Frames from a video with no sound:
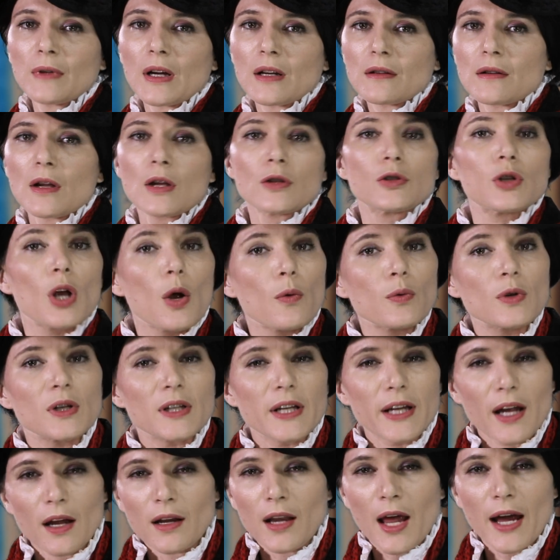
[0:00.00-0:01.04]
Not
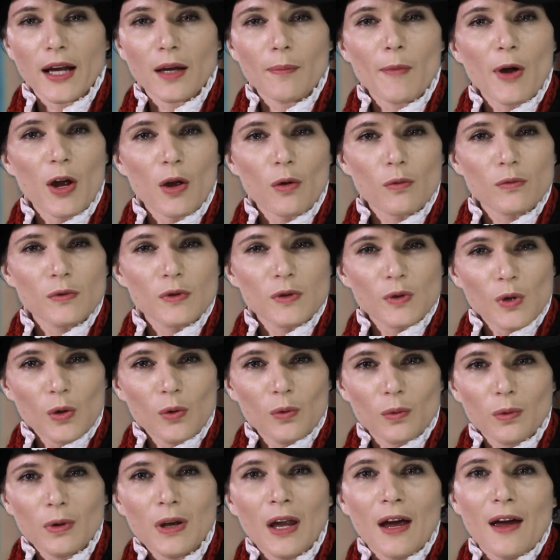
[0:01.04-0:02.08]
totally unlike my old
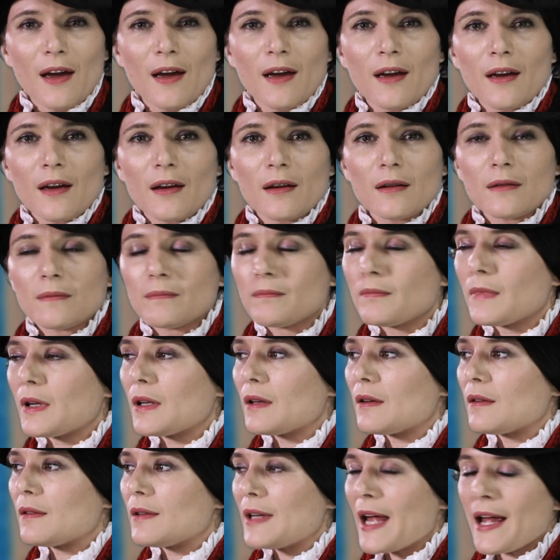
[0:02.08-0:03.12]
school,
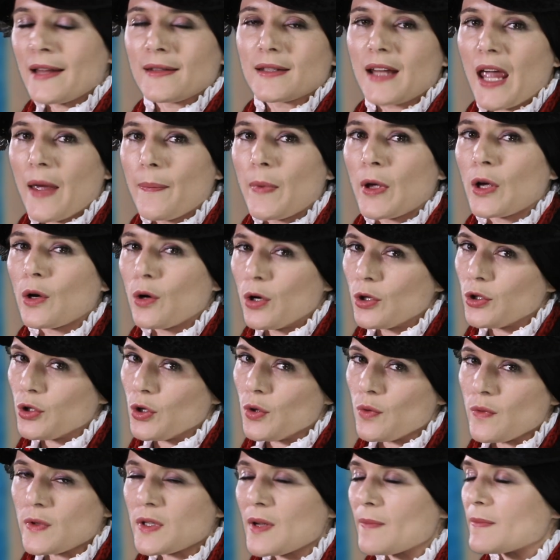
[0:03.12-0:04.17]
landscaping could
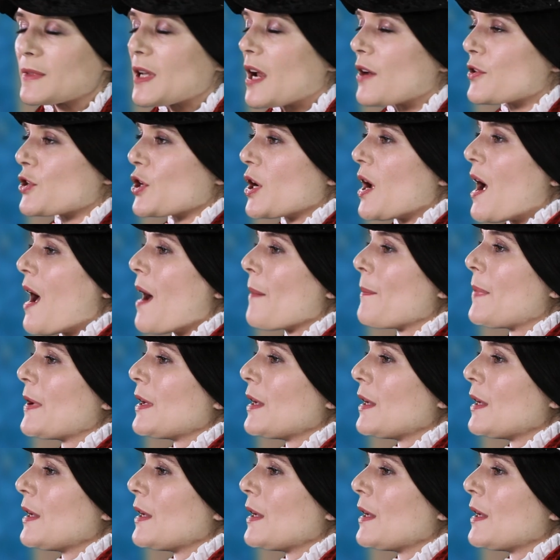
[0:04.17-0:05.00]
use some touching up.